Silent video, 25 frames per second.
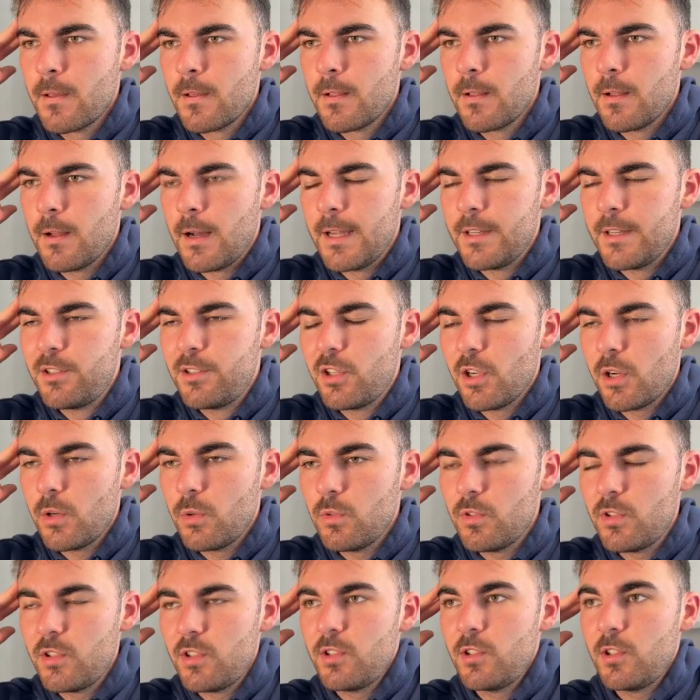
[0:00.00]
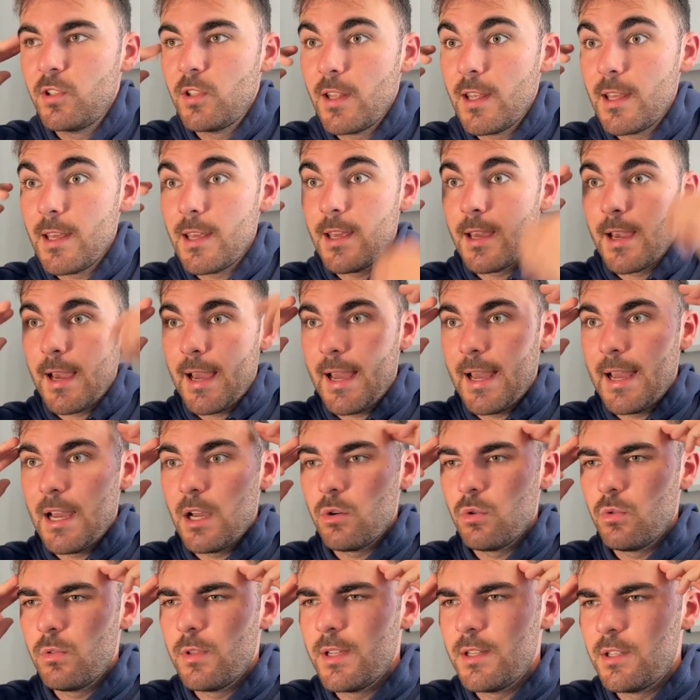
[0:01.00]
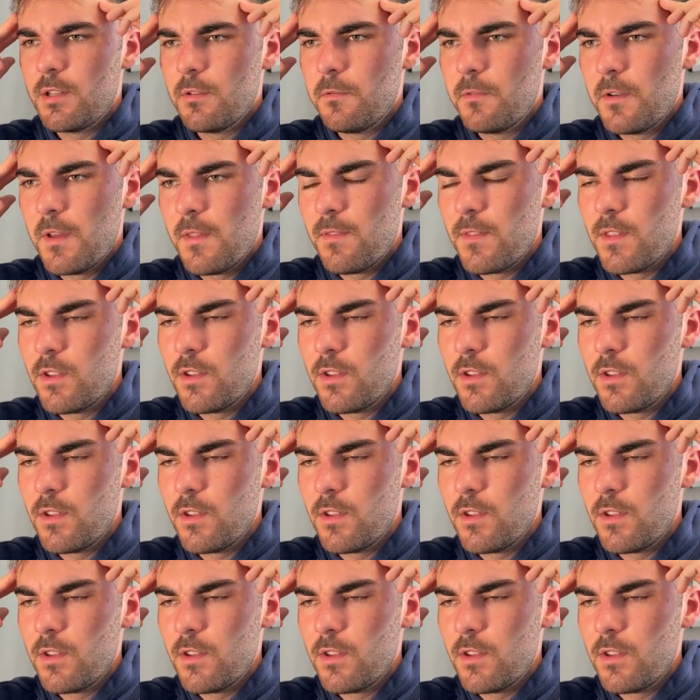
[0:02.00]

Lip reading: I don't see how they defend